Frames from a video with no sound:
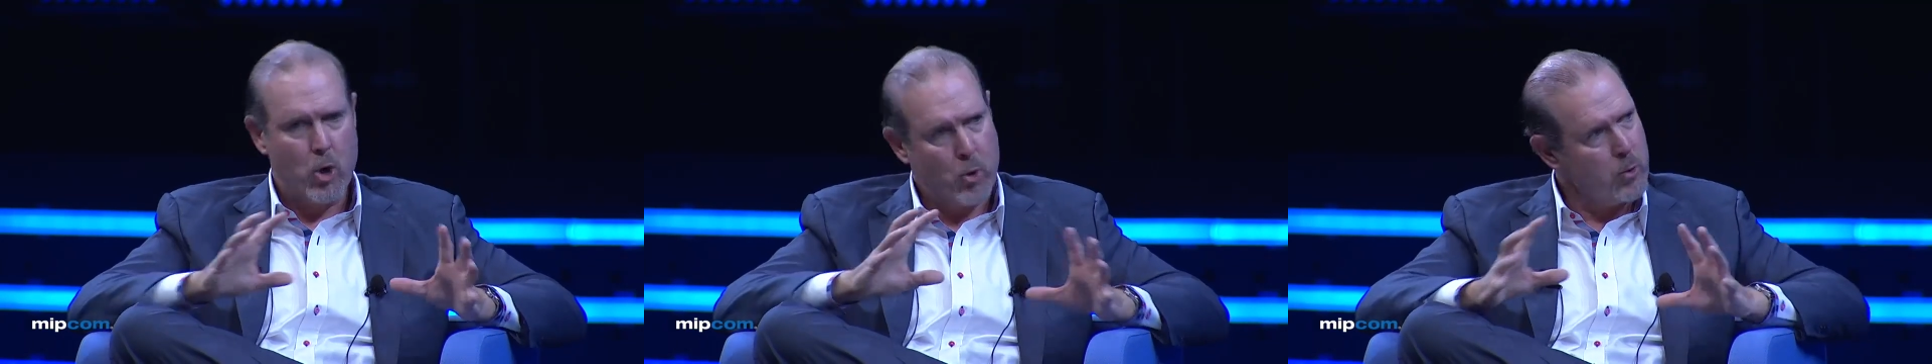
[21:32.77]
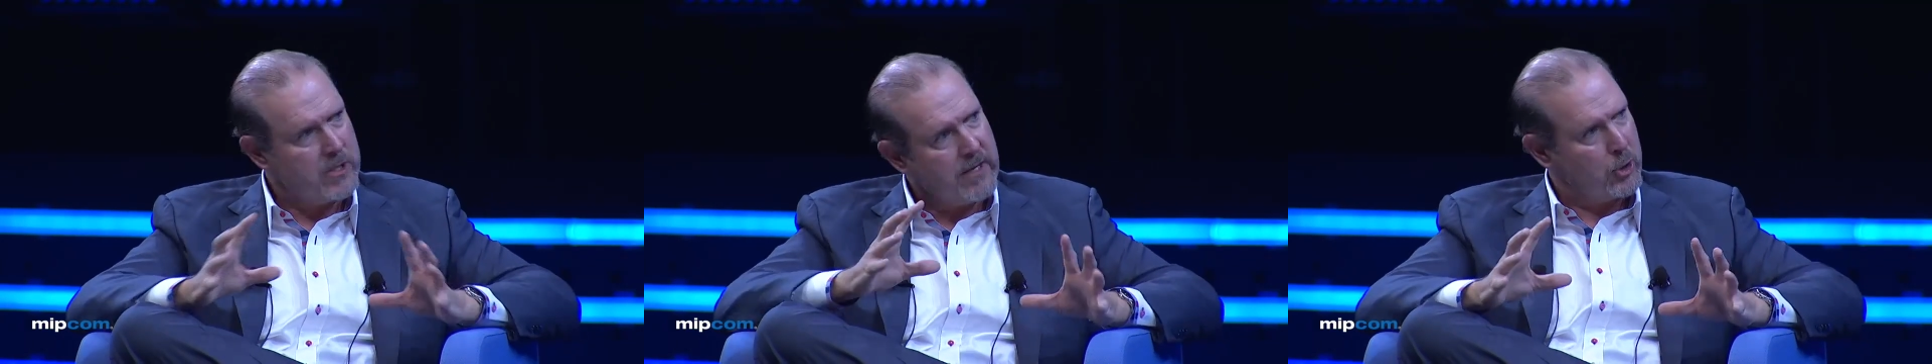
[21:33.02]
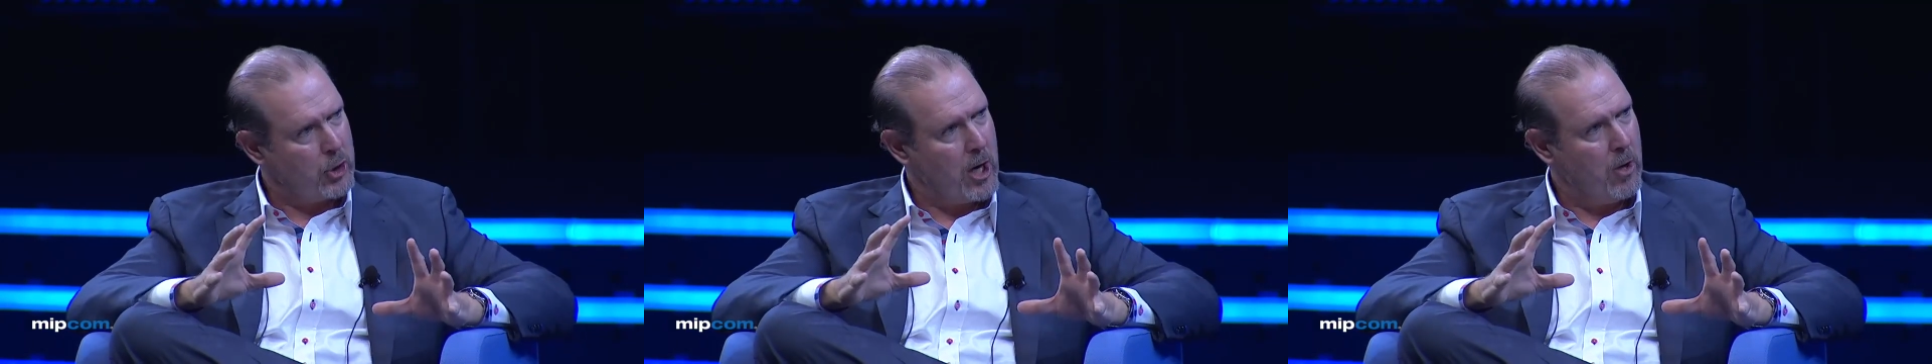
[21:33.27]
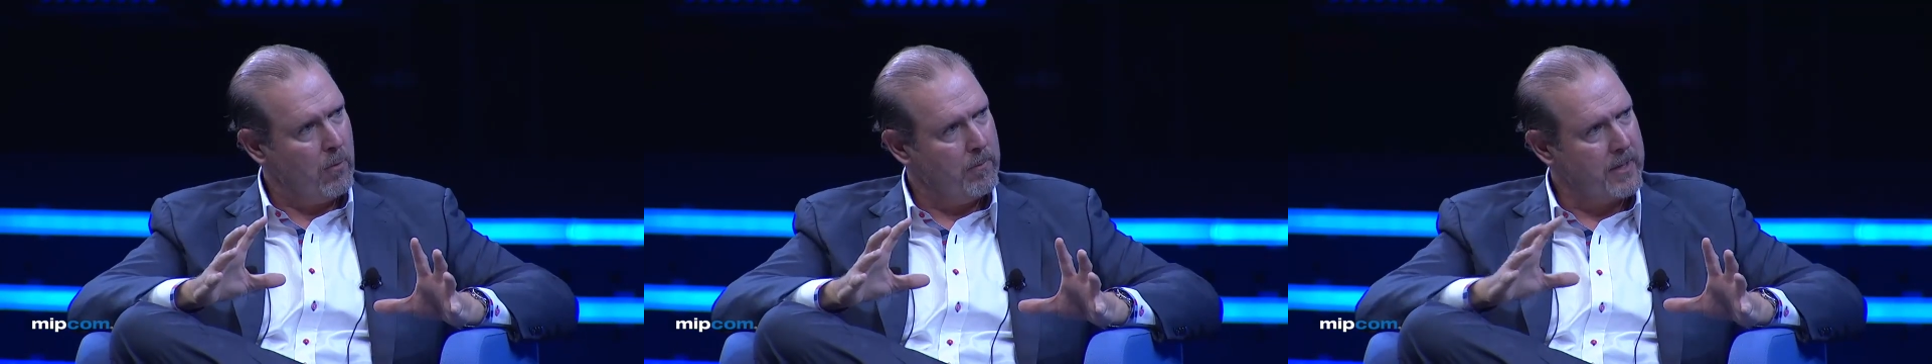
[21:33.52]
who's in the
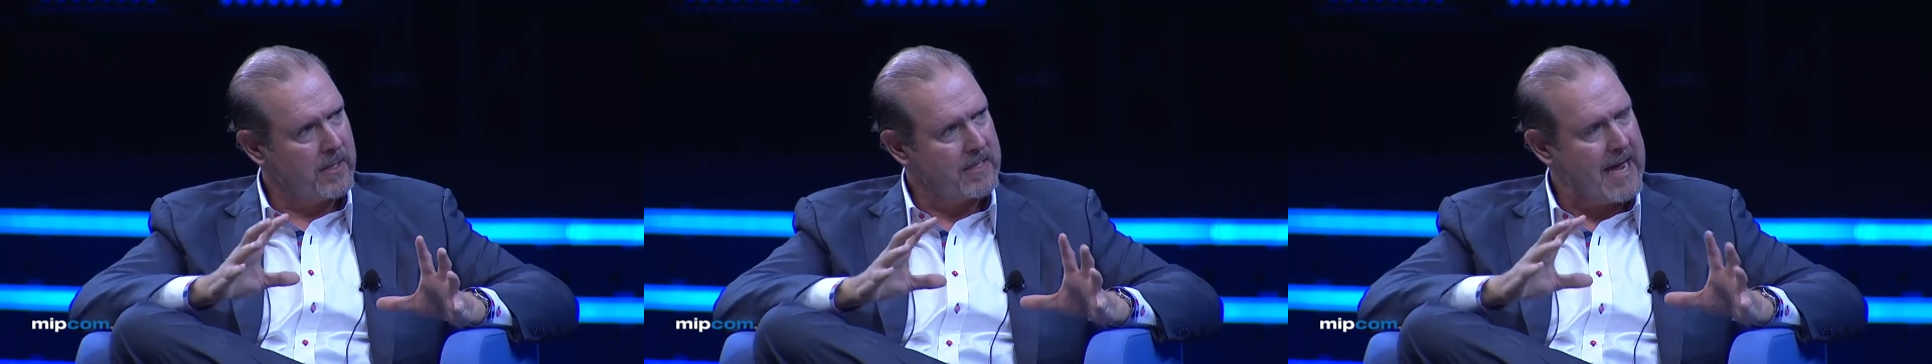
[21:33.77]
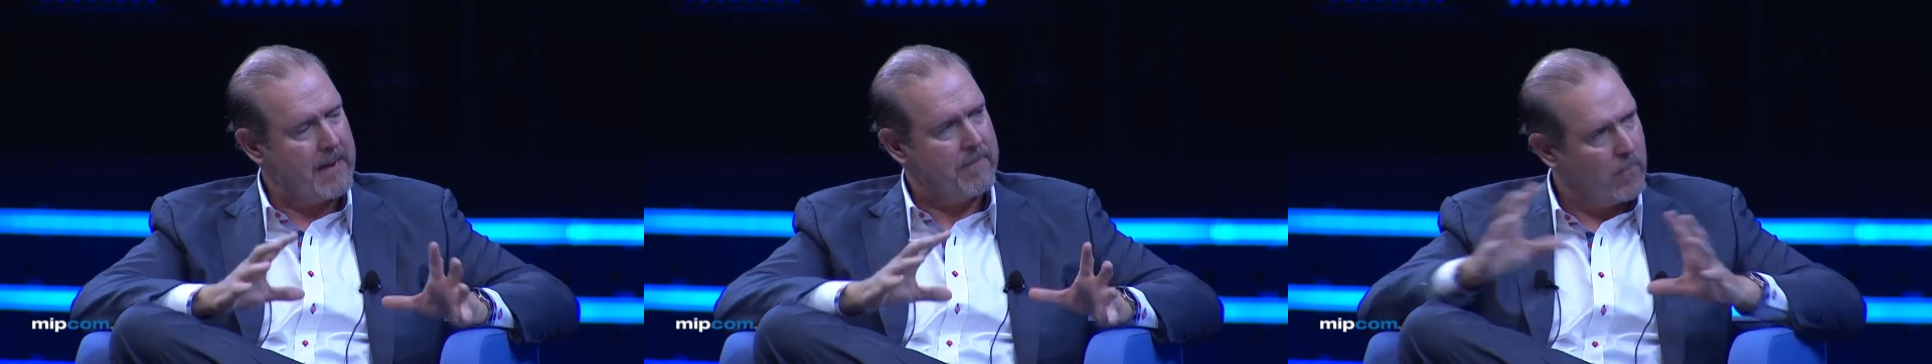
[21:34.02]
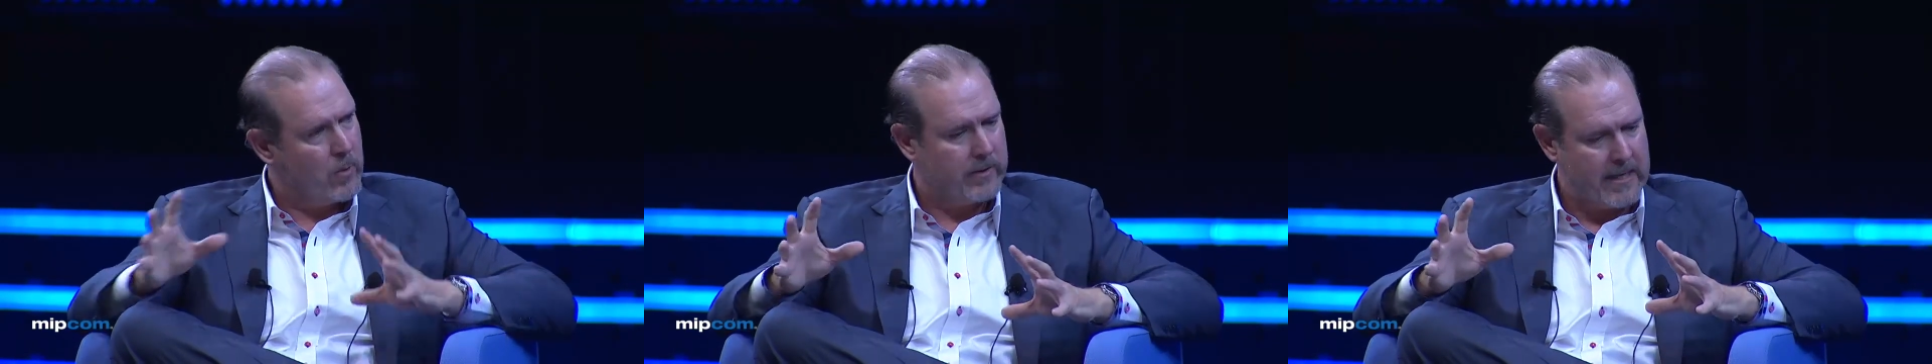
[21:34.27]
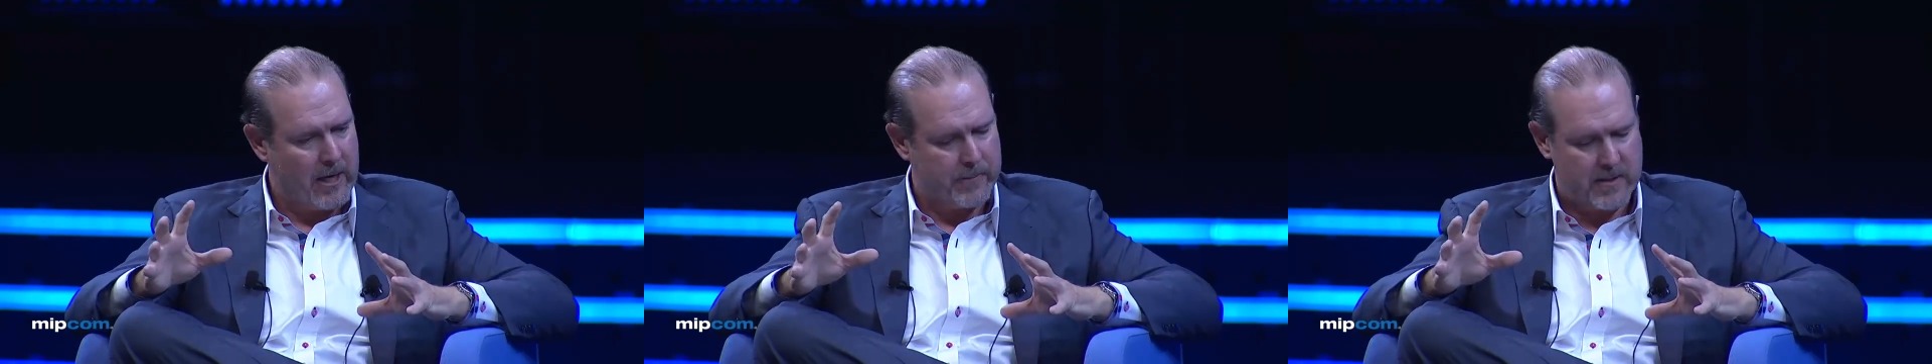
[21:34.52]
show because mm -hmm. that
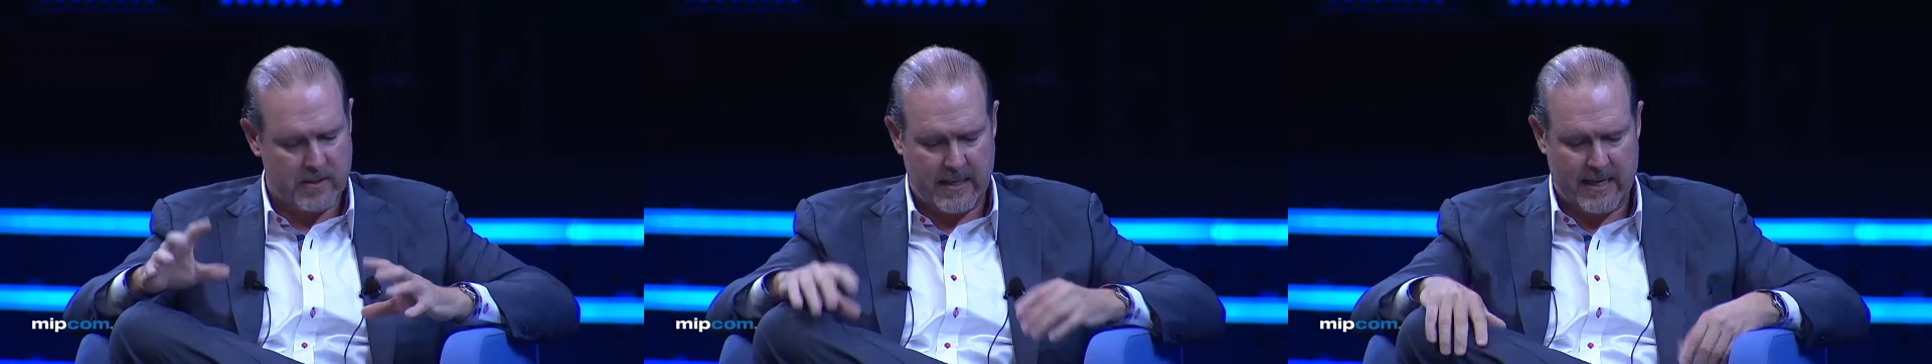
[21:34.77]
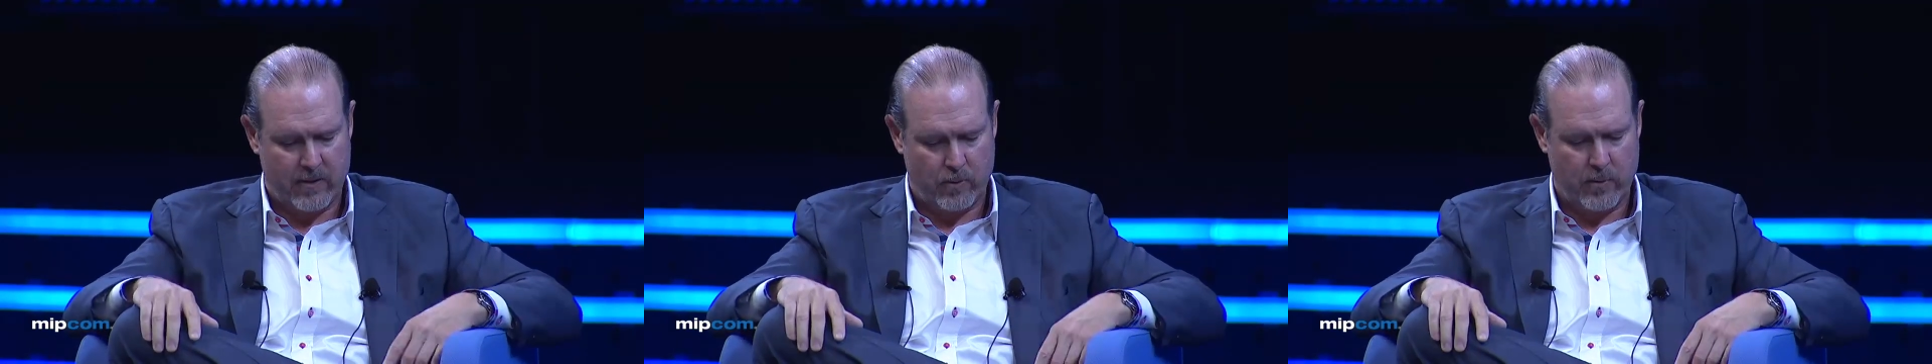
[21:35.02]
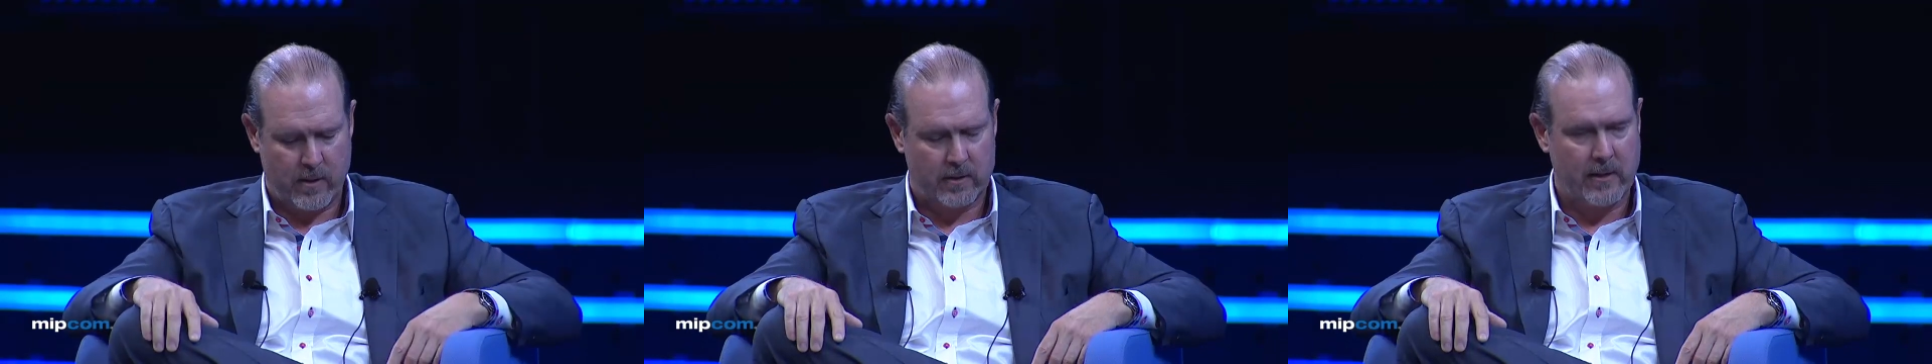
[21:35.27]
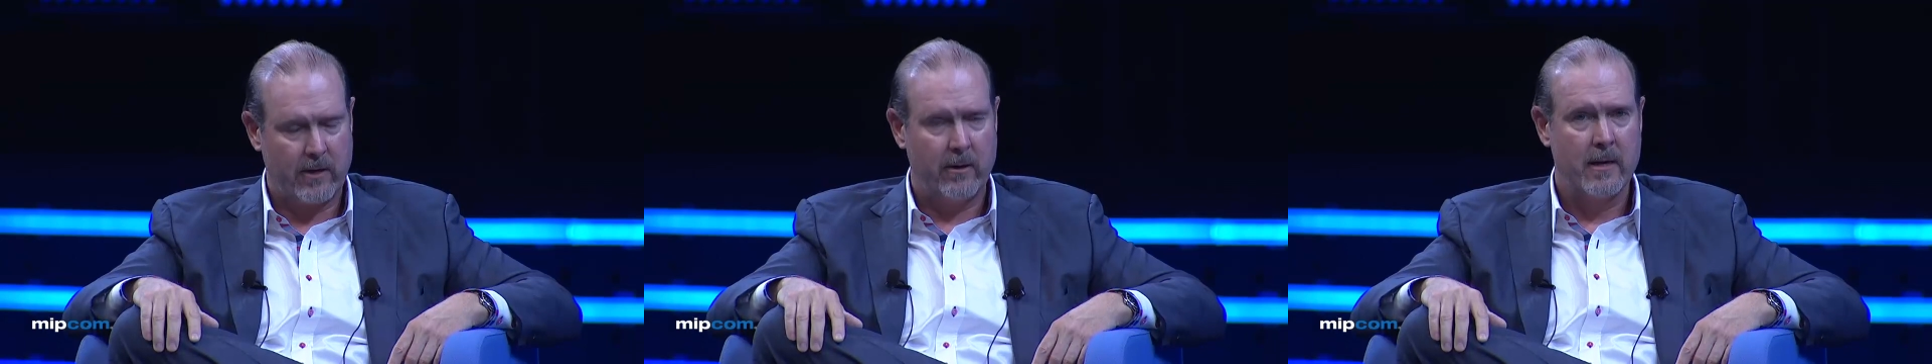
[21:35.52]
really helps us get through the
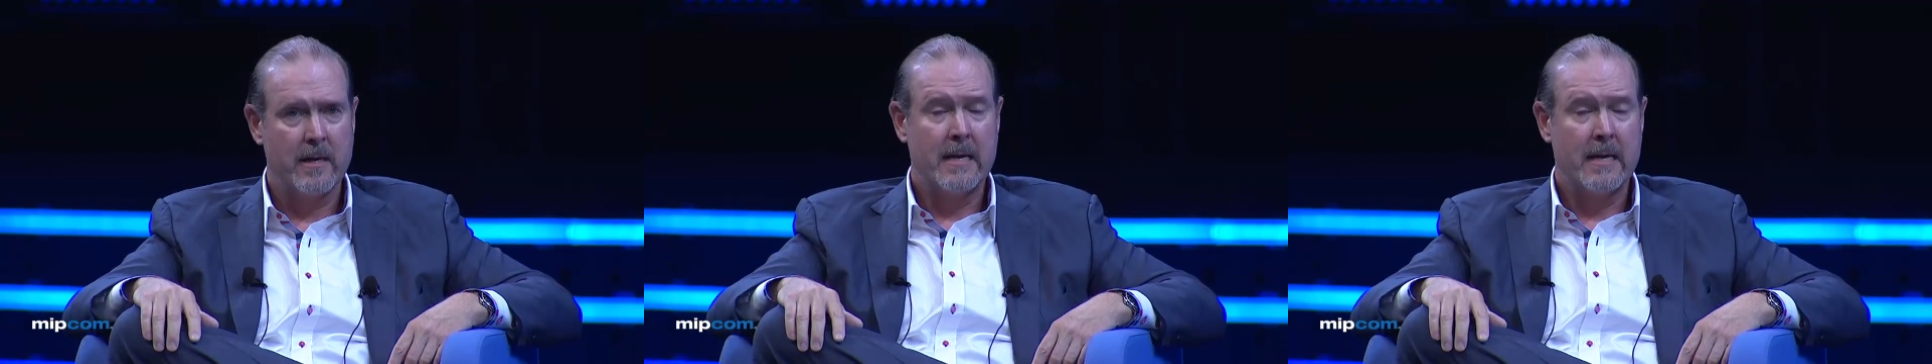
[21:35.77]
clutter.